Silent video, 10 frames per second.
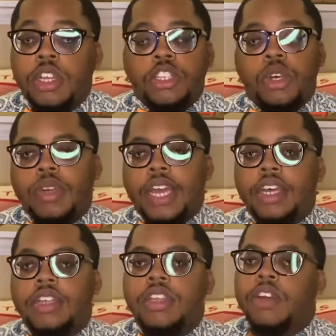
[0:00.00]
so that
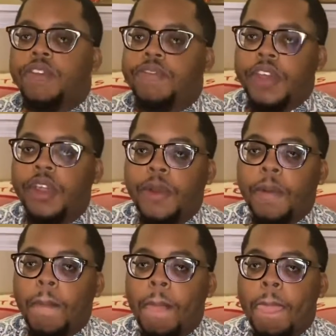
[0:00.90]
doesn't interfere
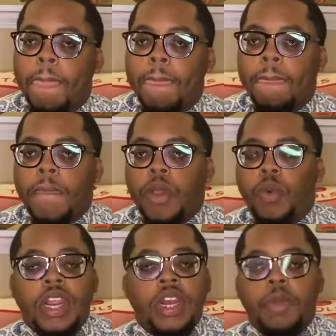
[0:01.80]

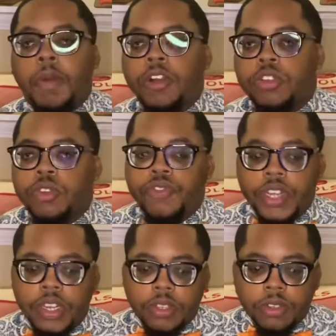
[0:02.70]
with any personal
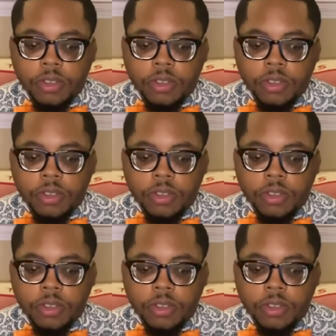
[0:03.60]
feelings.